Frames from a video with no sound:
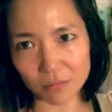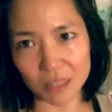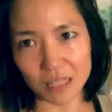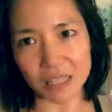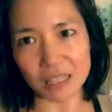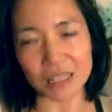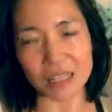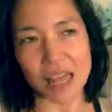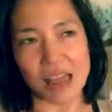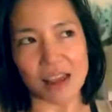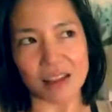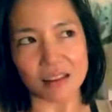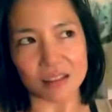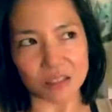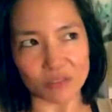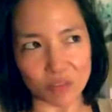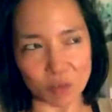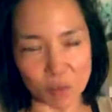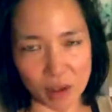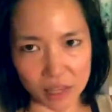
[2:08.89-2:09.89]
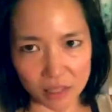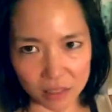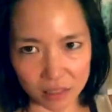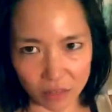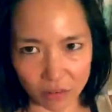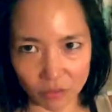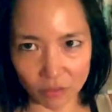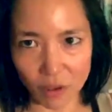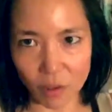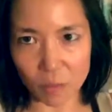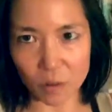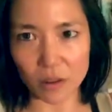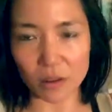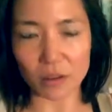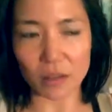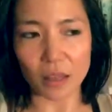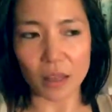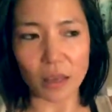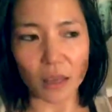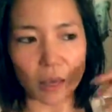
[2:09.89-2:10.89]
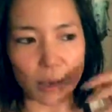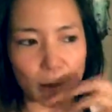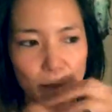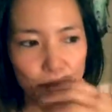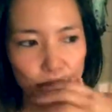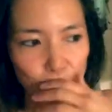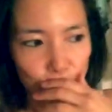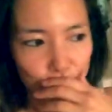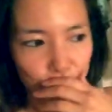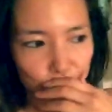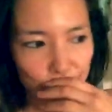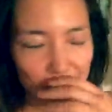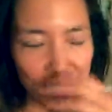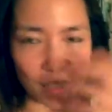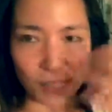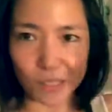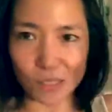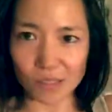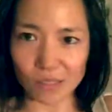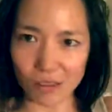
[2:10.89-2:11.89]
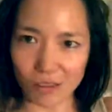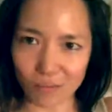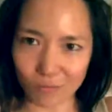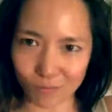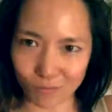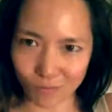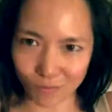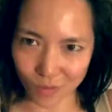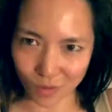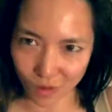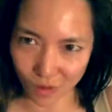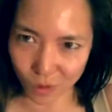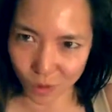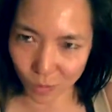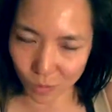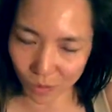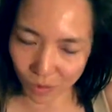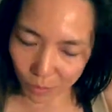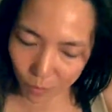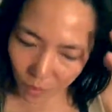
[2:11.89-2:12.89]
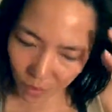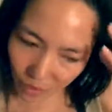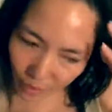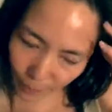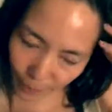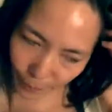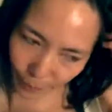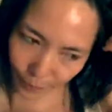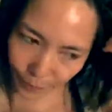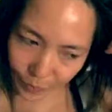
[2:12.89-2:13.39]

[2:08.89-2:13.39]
the dance of the masculine and feminine, like that's also been a part.